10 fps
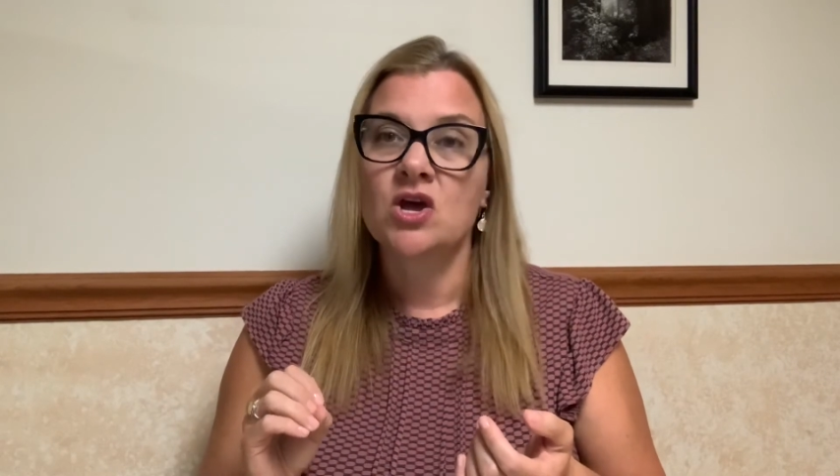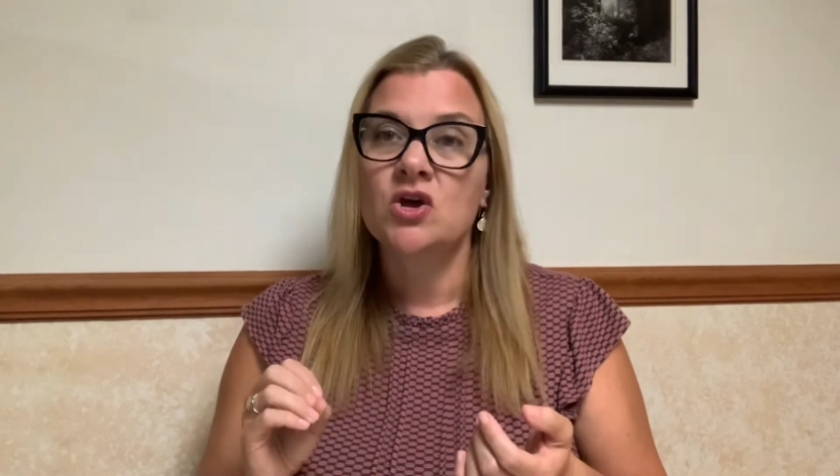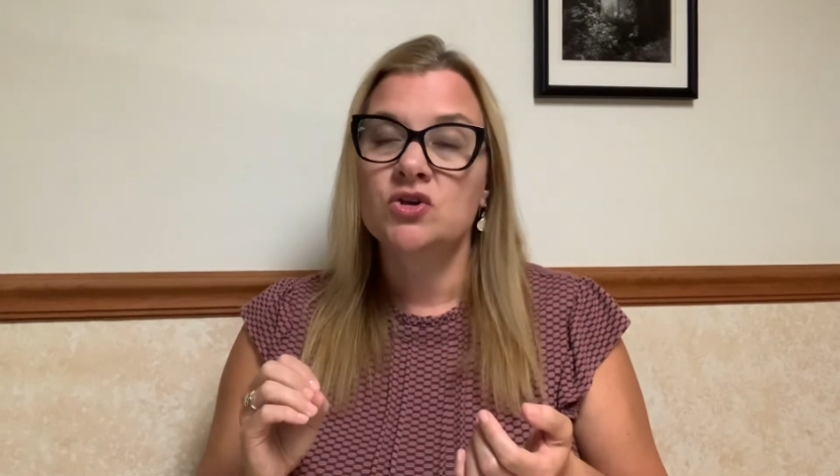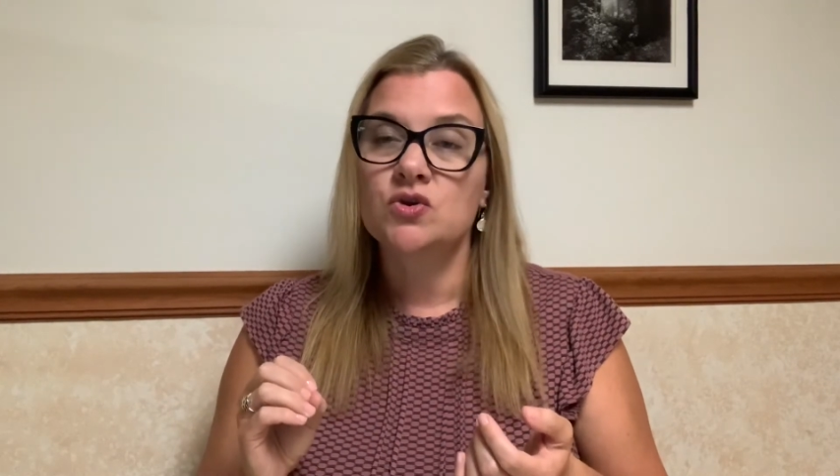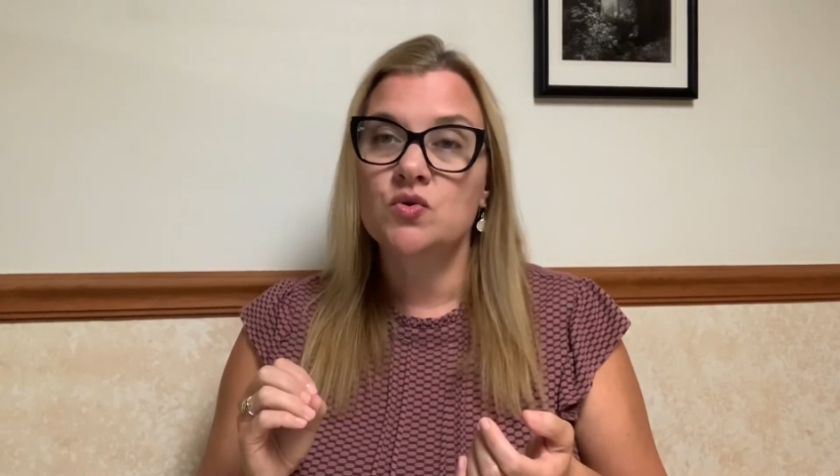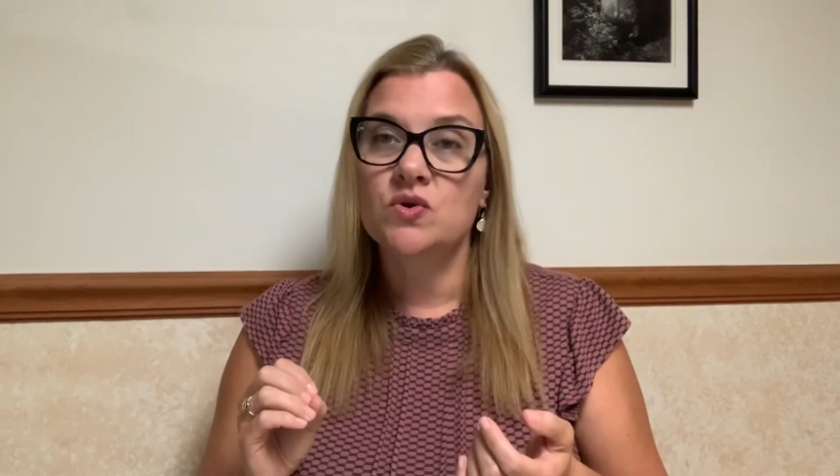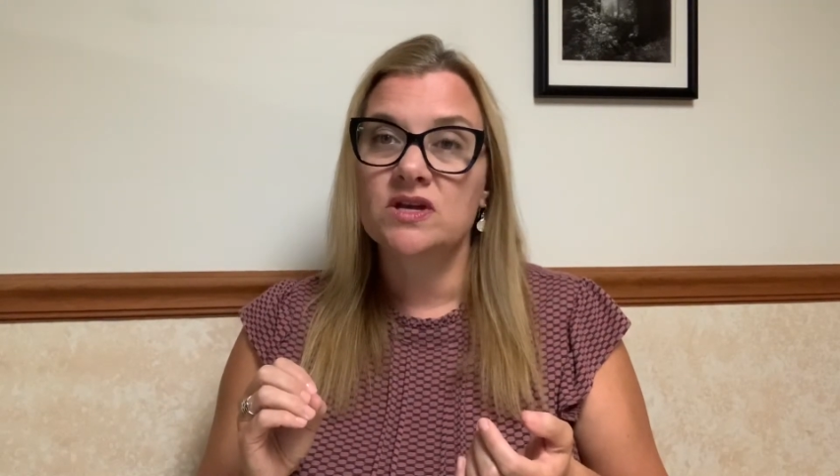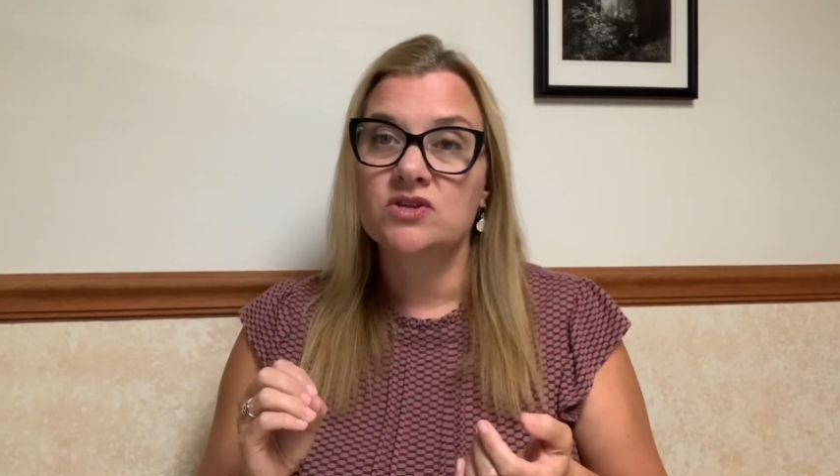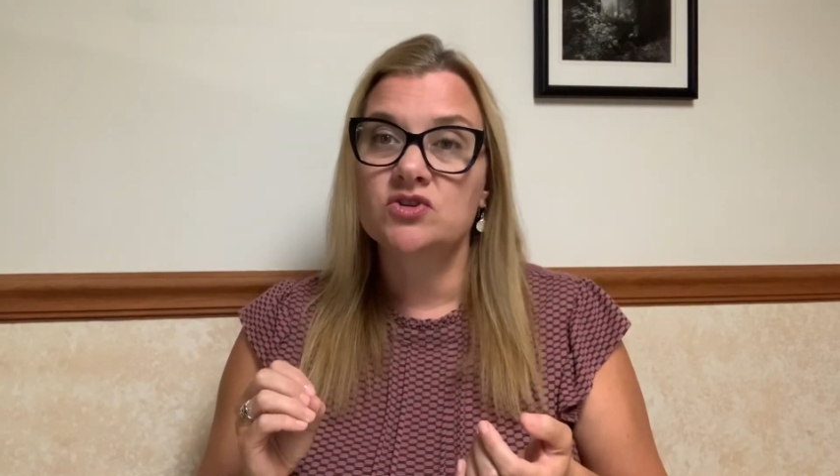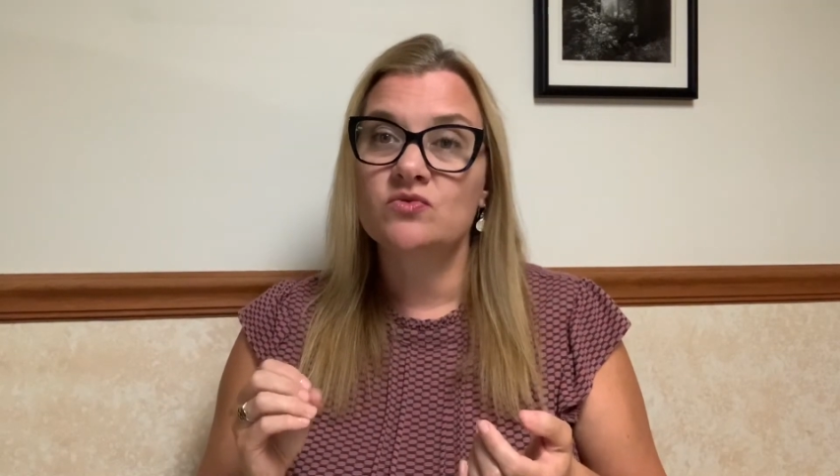You can
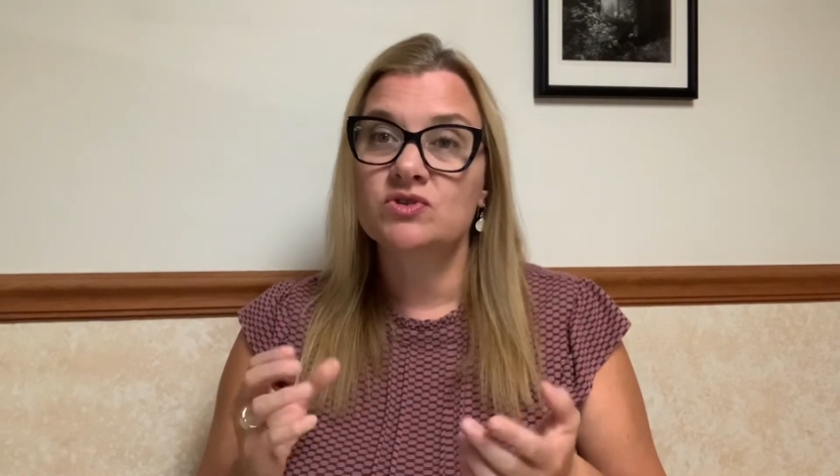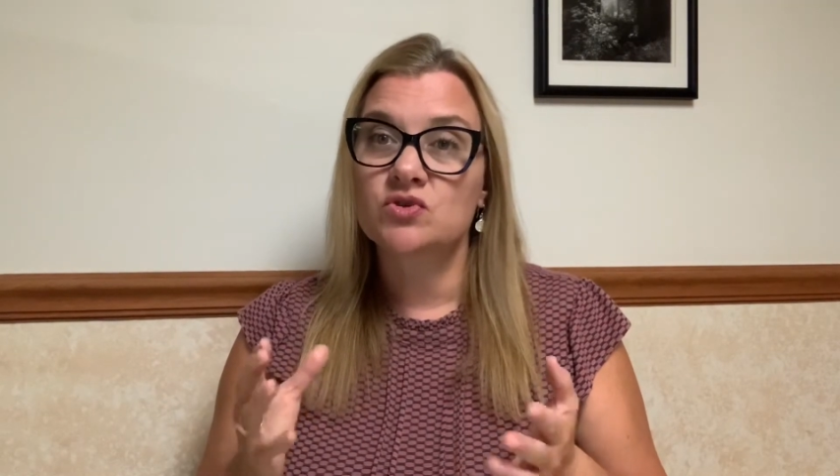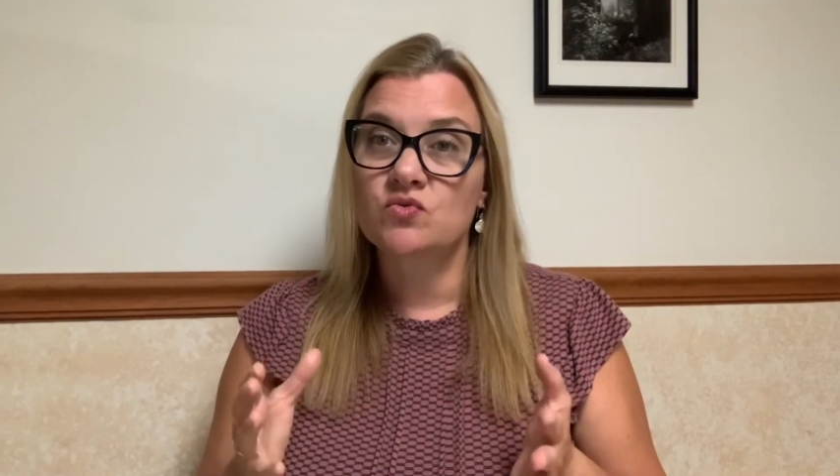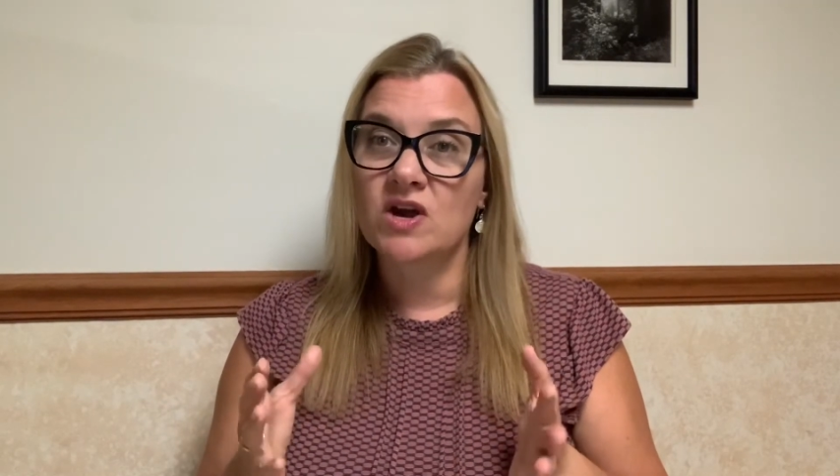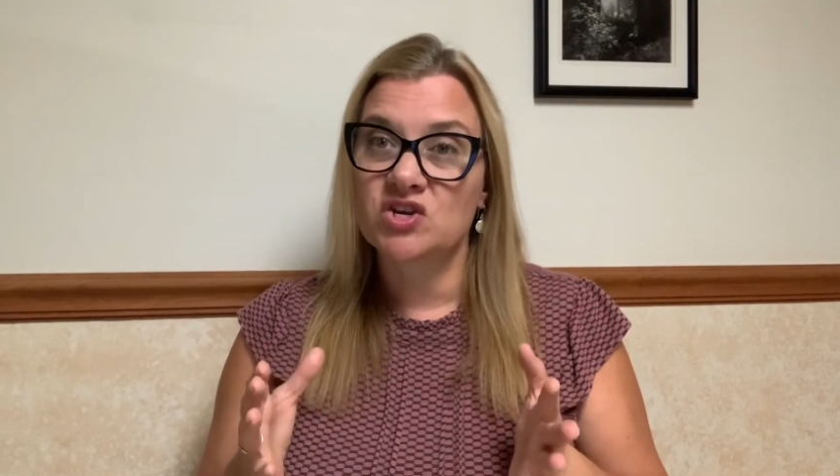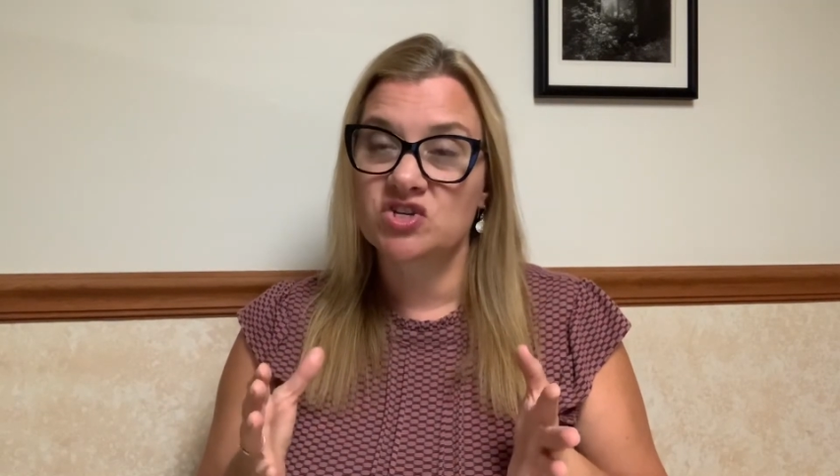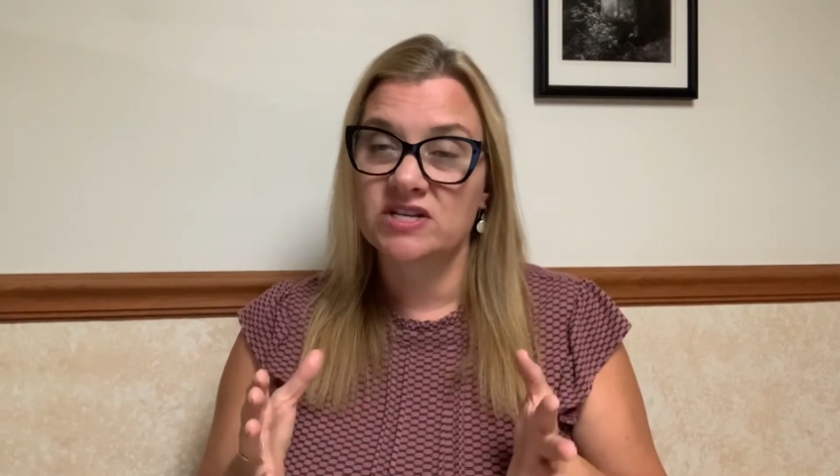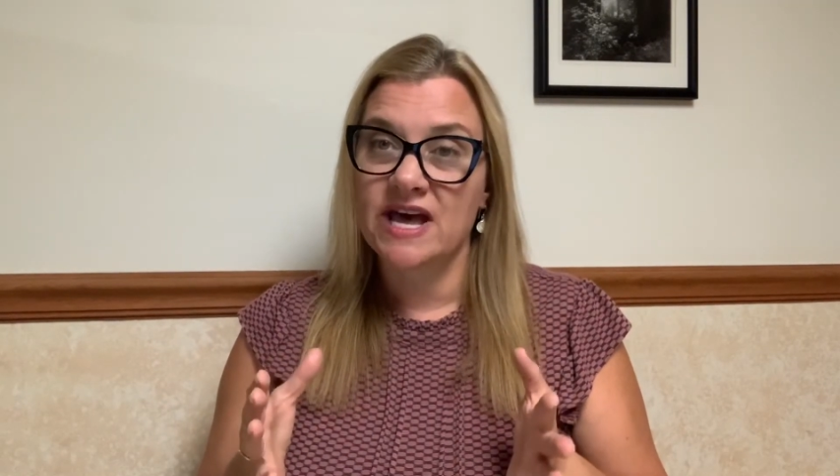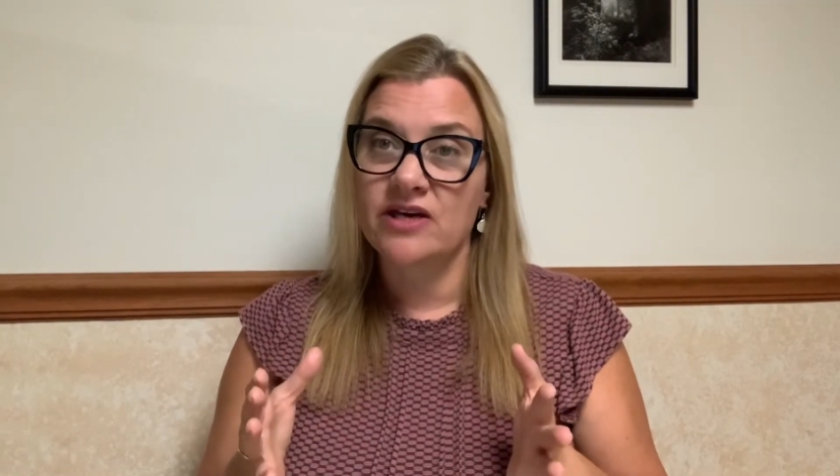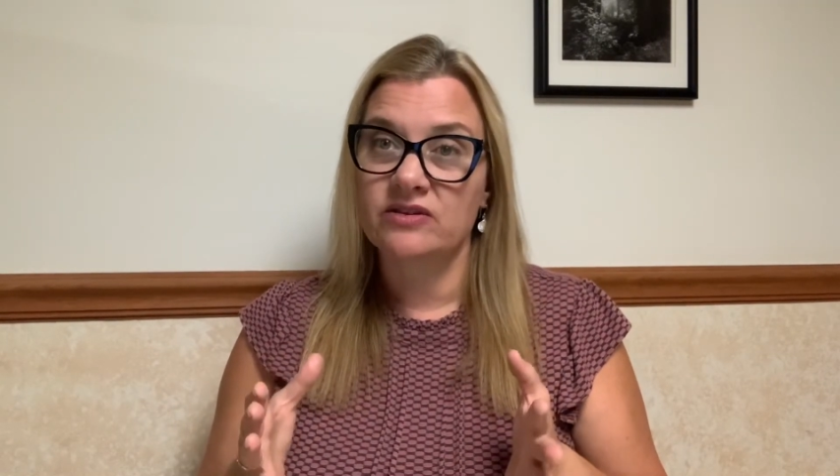do a
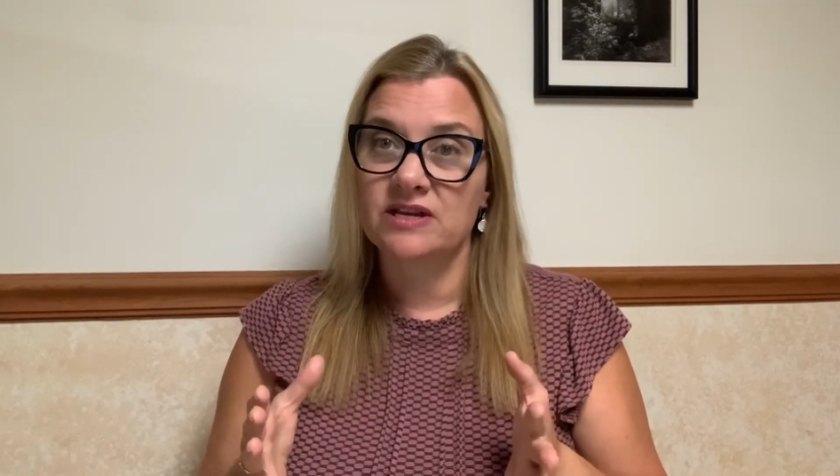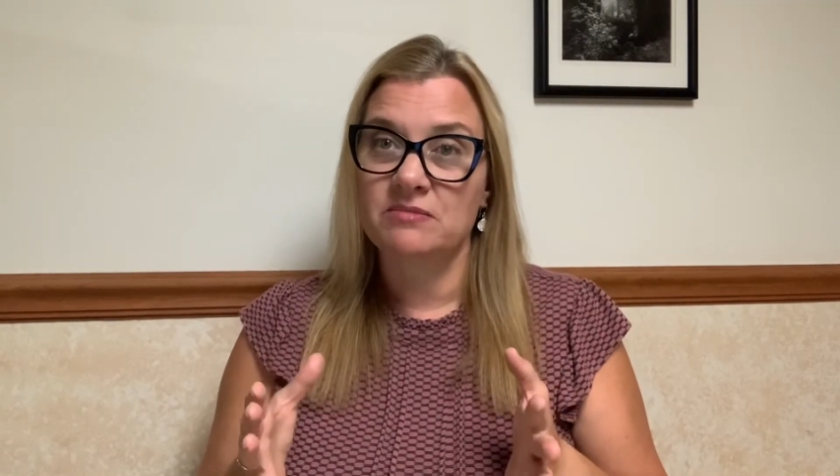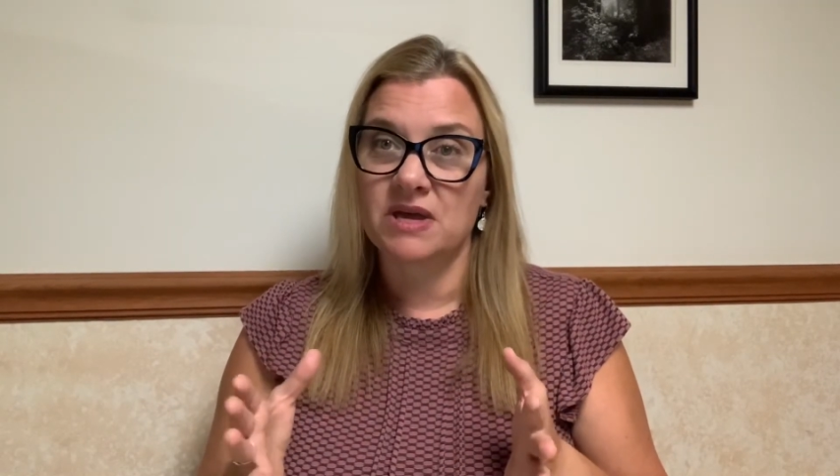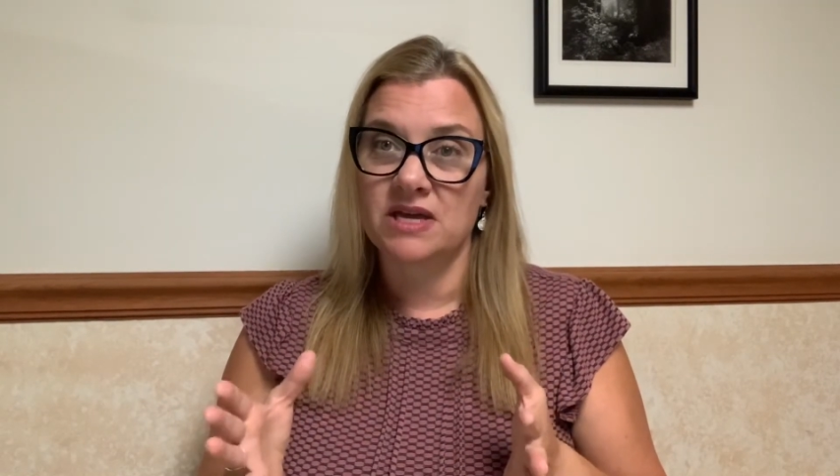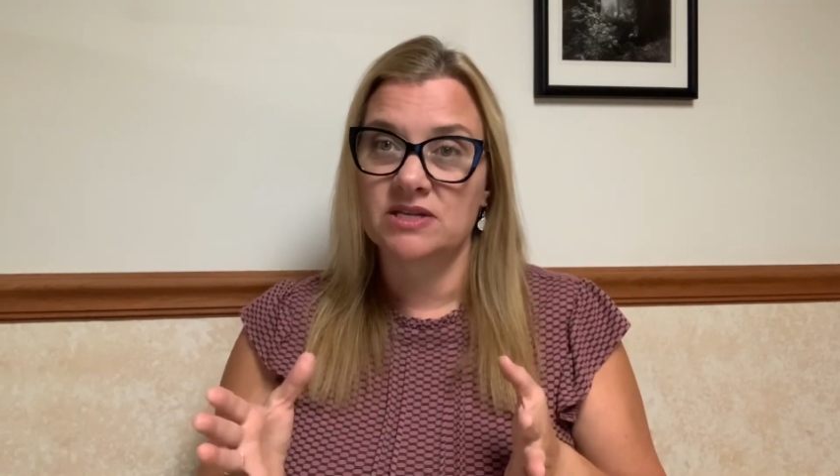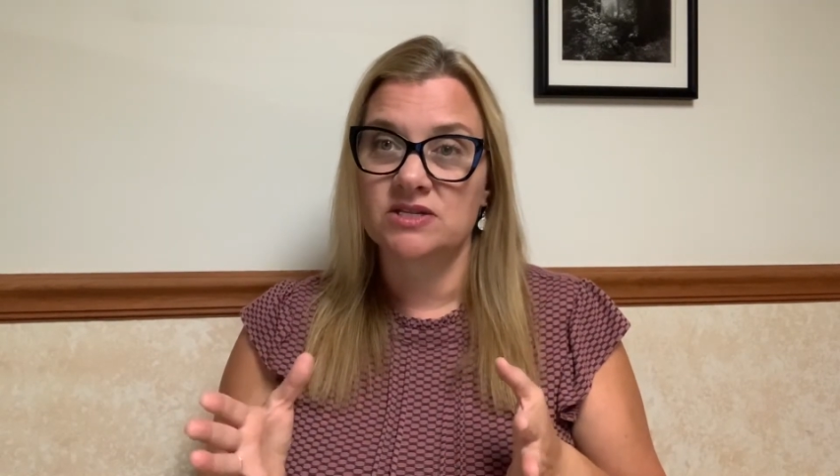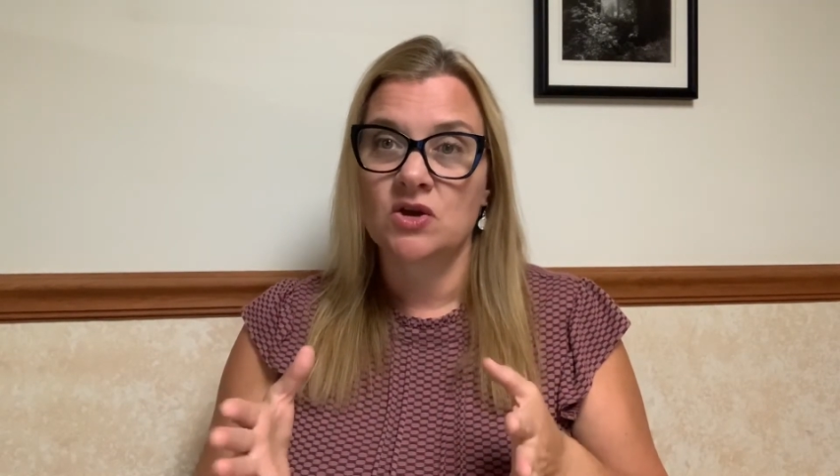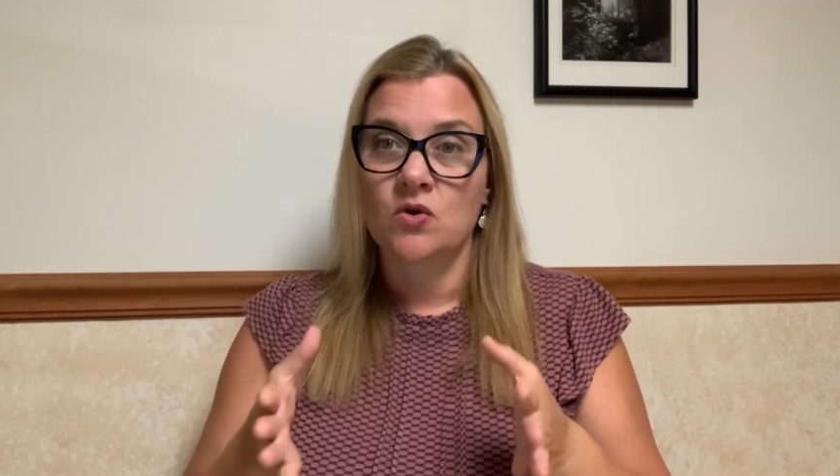directionality maze